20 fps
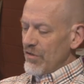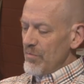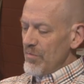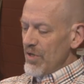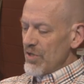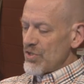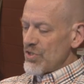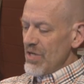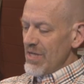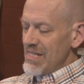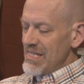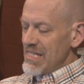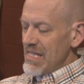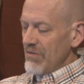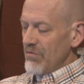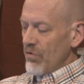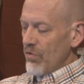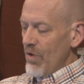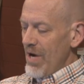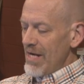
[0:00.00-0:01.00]
Commission on
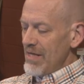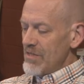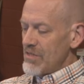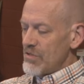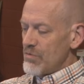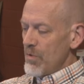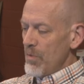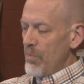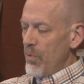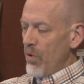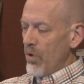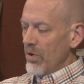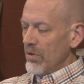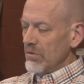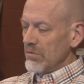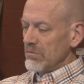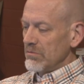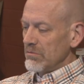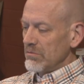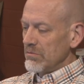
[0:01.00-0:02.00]
Civil Rights
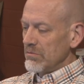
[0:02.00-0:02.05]
report